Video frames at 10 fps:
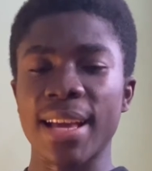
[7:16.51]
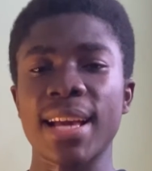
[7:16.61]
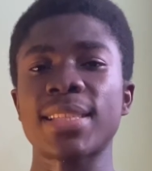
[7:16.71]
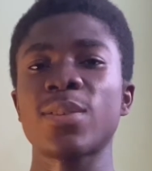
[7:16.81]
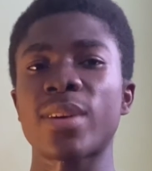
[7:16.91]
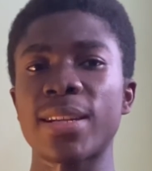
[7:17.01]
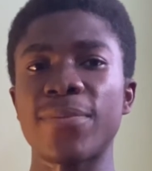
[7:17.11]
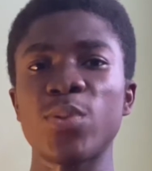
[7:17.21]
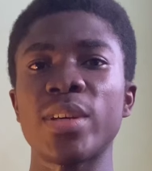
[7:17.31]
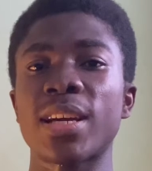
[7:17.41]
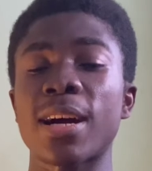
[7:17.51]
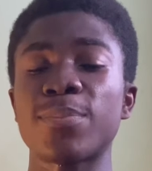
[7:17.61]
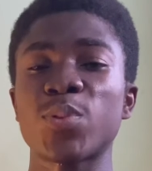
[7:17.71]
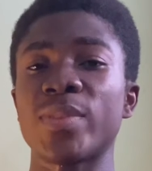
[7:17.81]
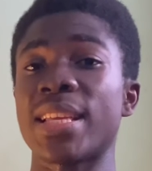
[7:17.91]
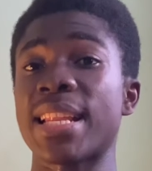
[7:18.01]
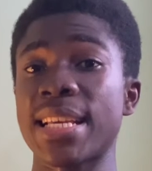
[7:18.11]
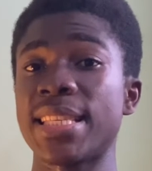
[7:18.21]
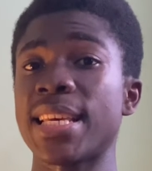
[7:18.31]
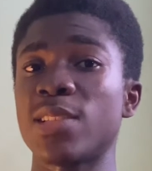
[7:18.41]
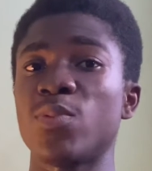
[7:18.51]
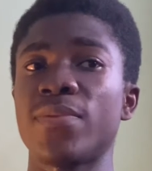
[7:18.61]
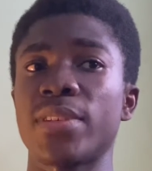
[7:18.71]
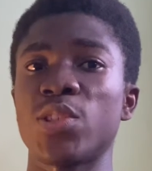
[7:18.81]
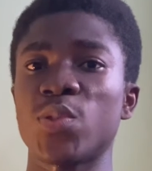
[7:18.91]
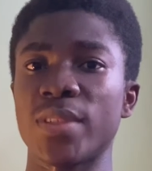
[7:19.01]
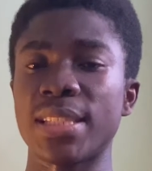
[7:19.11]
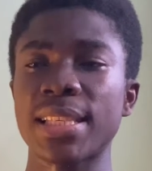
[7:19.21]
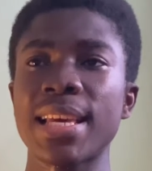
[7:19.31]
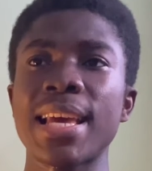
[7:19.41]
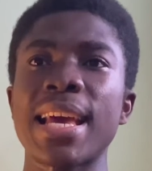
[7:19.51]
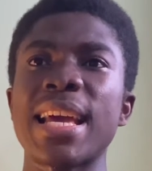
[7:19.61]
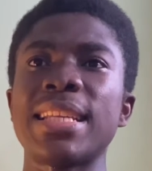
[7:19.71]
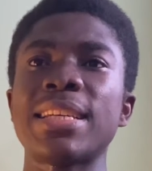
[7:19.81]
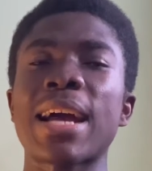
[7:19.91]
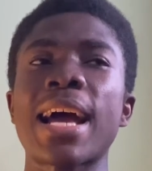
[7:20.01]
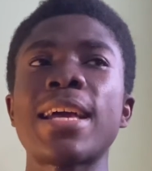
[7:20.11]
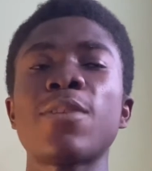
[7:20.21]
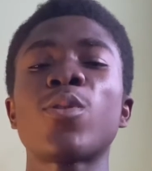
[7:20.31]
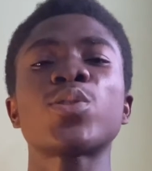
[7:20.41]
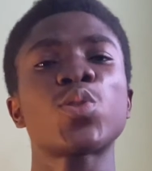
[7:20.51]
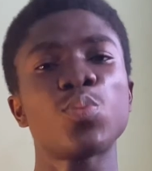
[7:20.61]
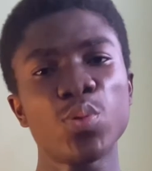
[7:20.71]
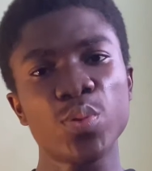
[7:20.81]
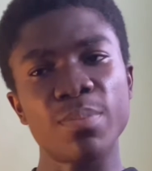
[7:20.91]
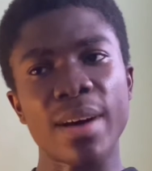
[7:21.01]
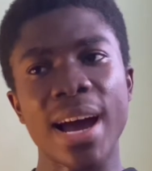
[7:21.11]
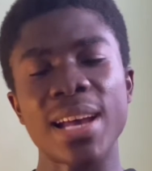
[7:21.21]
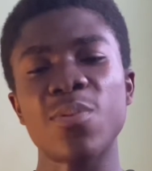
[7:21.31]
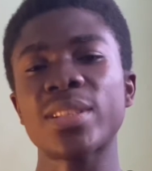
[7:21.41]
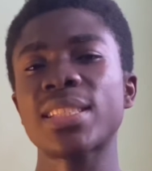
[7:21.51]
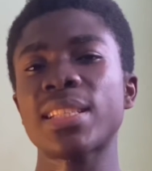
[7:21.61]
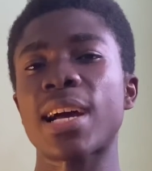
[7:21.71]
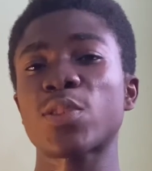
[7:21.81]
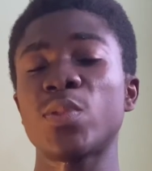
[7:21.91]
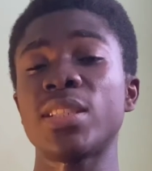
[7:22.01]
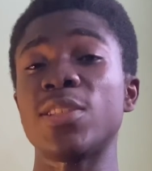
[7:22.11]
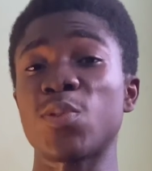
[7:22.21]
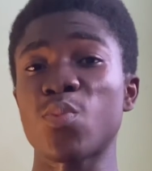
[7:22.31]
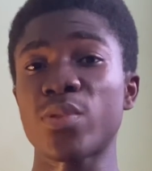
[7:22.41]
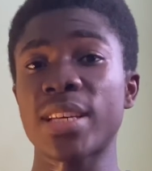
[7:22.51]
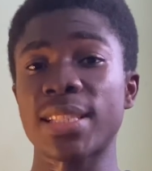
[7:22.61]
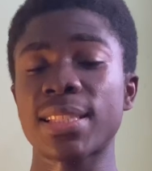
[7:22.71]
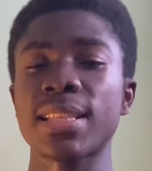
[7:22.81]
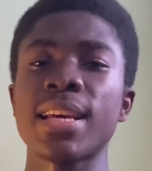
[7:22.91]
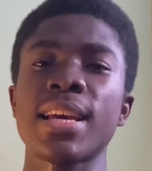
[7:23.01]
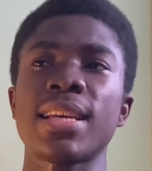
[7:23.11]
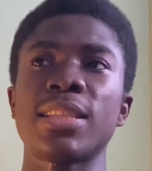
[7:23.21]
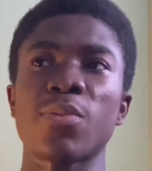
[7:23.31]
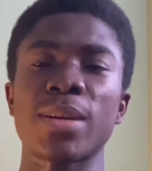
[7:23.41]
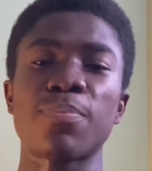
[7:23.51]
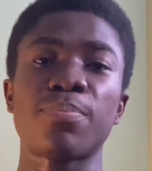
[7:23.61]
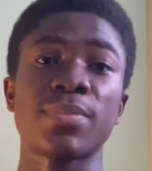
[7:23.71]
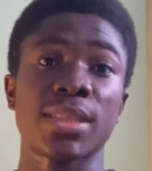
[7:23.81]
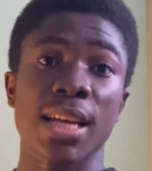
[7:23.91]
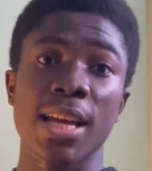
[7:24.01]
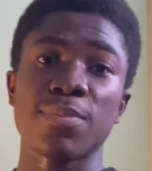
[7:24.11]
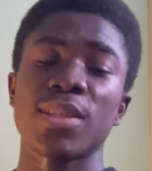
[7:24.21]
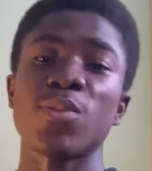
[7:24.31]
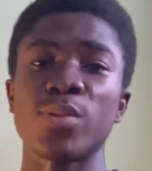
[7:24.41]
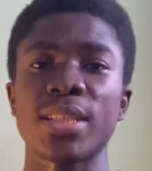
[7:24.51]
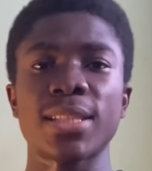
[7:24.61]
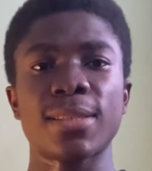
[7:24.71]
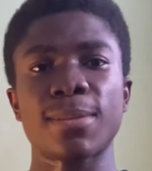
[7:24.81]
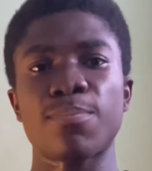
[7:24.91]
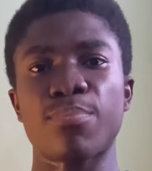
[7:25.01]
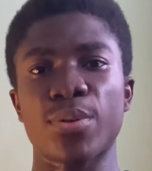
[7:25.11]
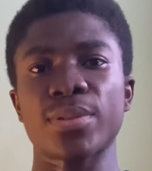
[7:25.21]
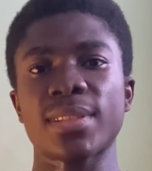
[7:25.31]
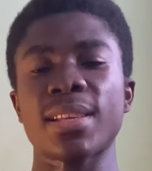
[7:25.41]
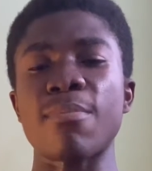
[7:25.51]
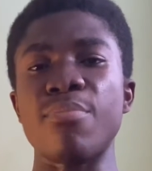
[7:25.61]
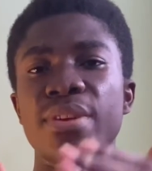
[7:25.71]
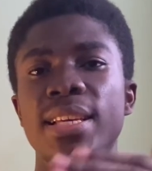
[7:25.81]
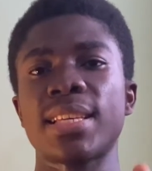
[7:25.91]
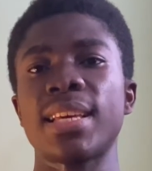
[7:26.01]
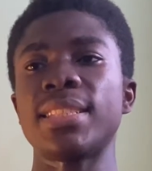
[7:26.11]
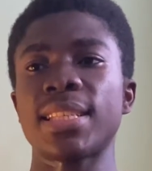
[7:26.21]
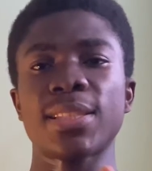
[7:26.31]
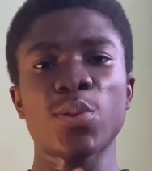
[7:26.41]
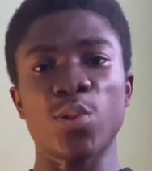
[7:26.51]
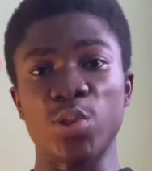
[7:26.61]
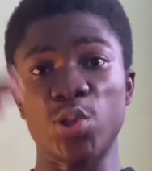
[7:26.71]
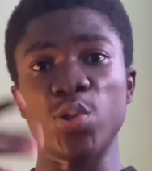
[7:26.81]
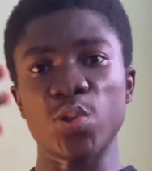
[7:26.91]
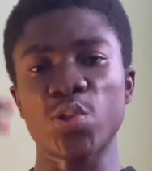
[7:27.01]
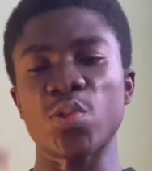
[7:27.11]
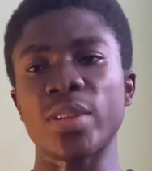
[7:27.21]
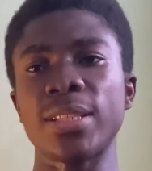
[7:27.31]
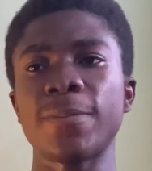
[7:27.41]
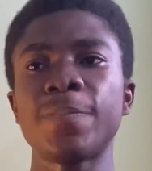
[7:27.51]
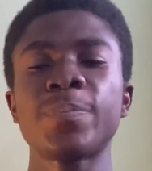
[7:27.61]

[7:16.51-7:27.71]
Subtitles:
I still had a few hiccups with the 90 Hz refresh rate, and it was smooth, but it wasn't actually the smoothest. There were times it would just pause and break and just continue scrolling.